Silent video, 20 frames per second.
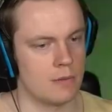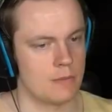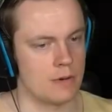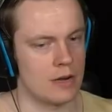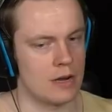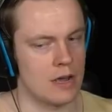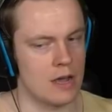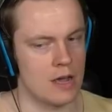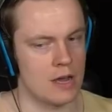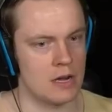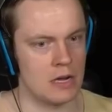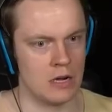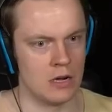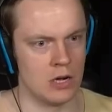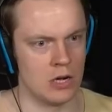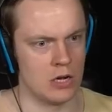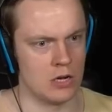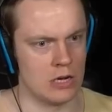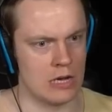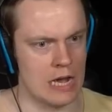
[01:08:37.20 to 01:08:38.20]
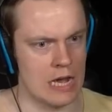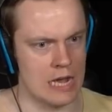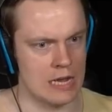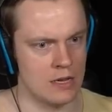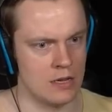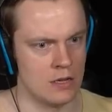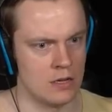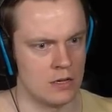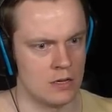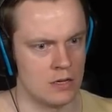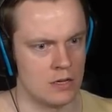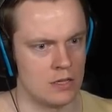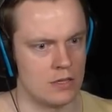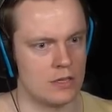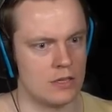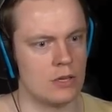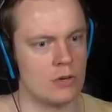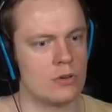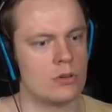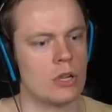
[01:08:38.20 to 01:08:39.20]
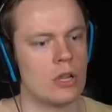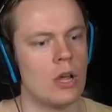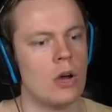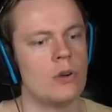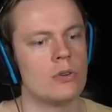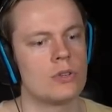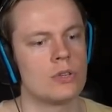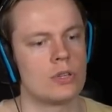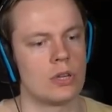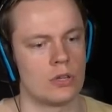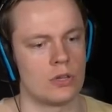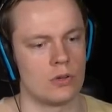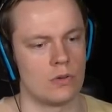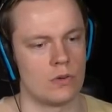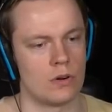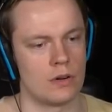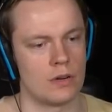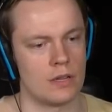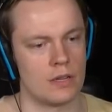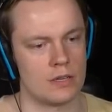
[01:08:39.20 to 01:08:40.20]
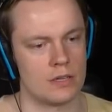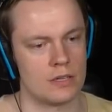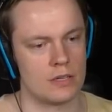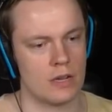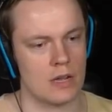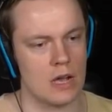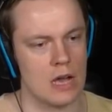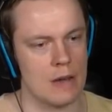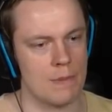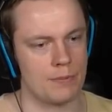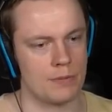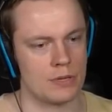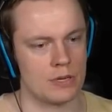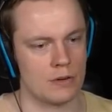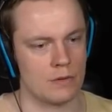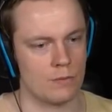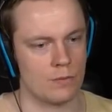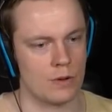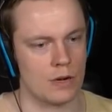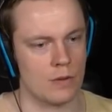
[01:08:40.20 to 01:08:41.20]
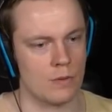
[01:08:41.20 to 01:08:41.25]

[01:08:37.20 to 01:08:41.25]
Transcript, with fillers: gonna hide. Oh, I... You closed the door. That's the opposite of what I